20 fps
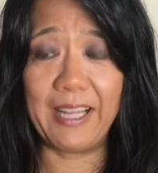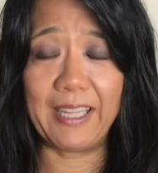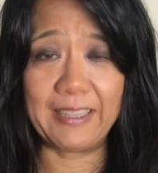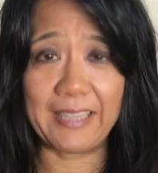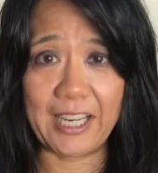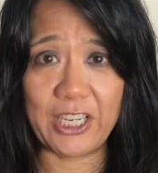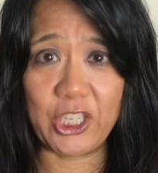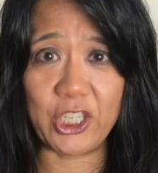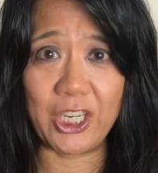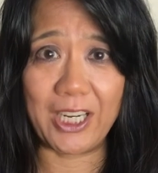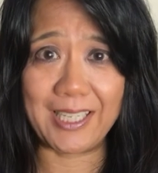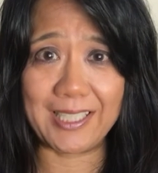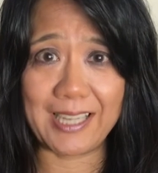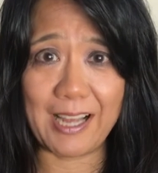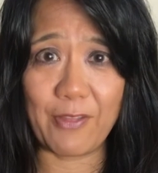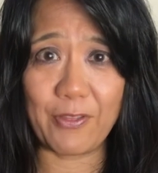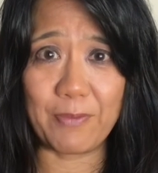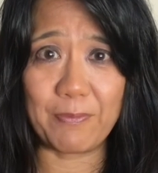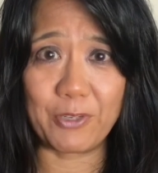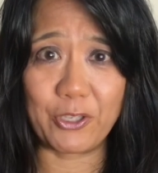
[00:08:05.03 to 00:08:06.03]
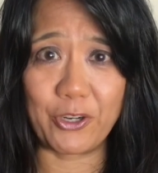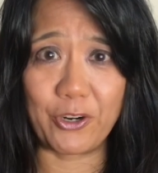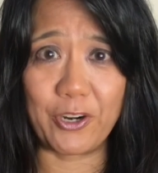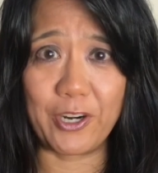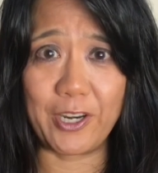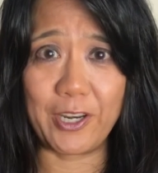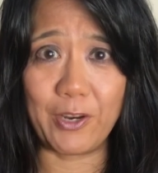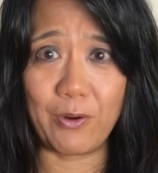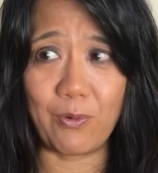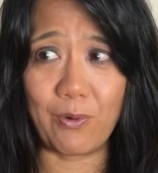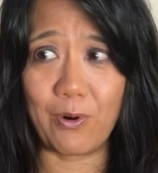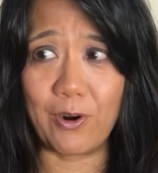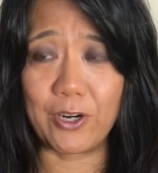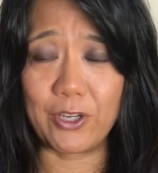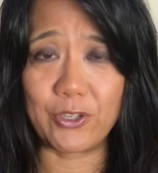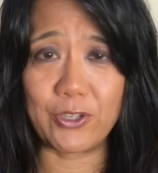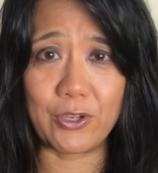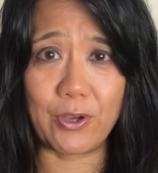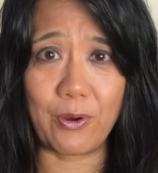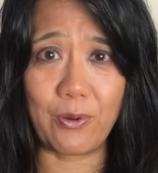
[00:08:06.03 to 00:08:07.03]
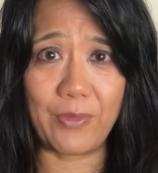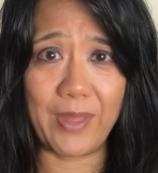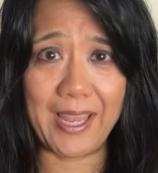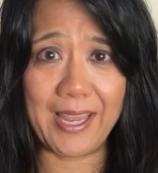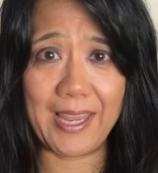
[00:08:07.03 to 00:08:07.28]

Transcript: they shut down the maternity ward so